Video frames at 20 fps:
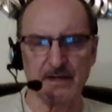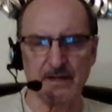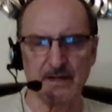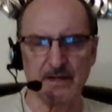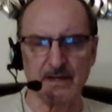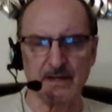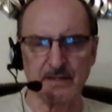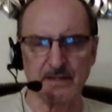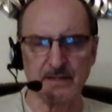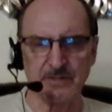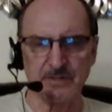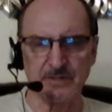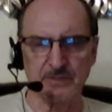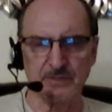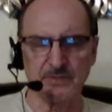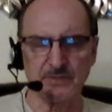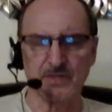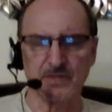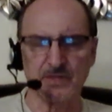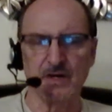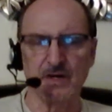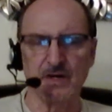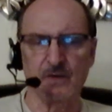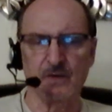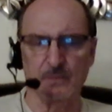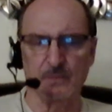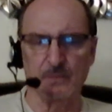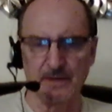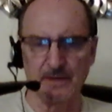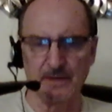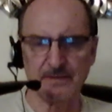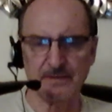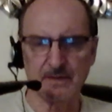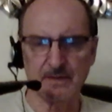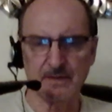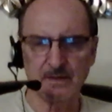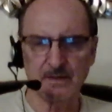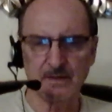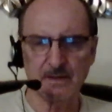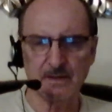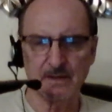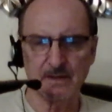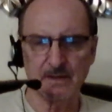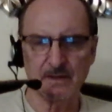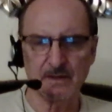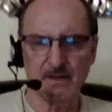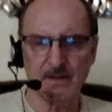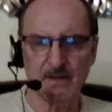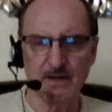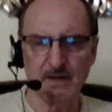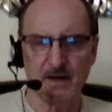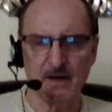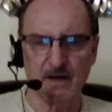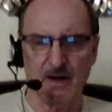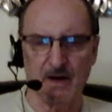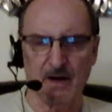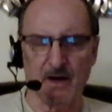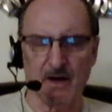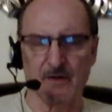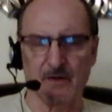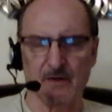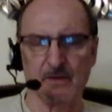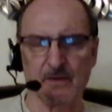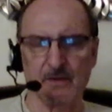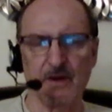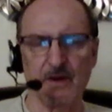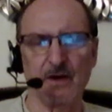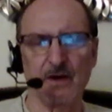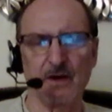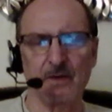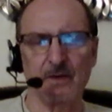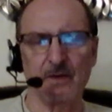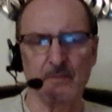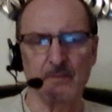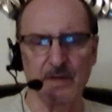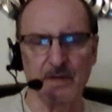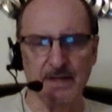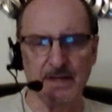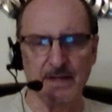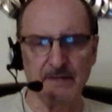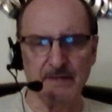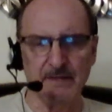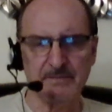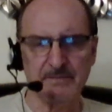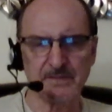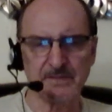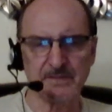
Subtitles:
issues with our beliefs.